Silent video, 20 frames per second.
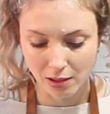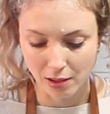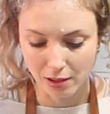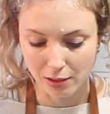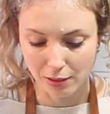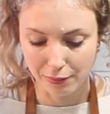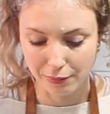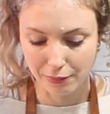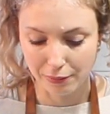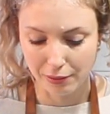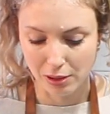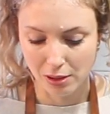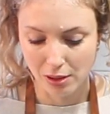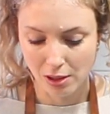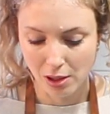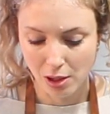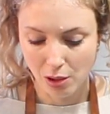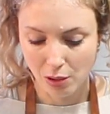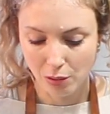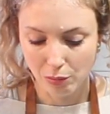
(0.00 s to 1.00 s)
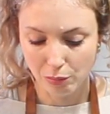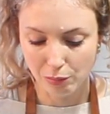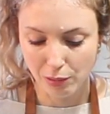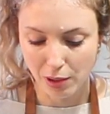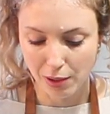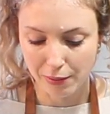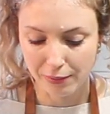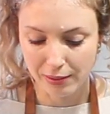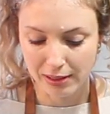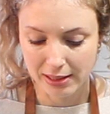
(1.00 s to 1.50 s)
kind of
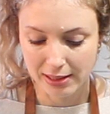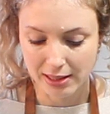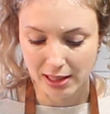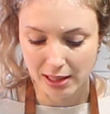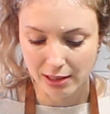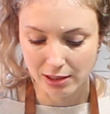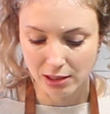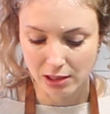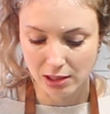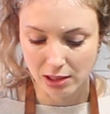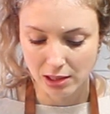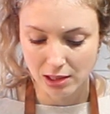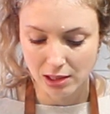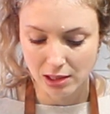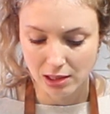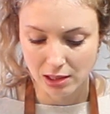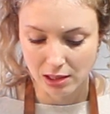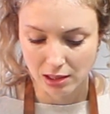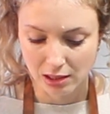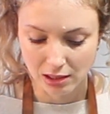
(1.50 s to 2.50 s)
roughly centered.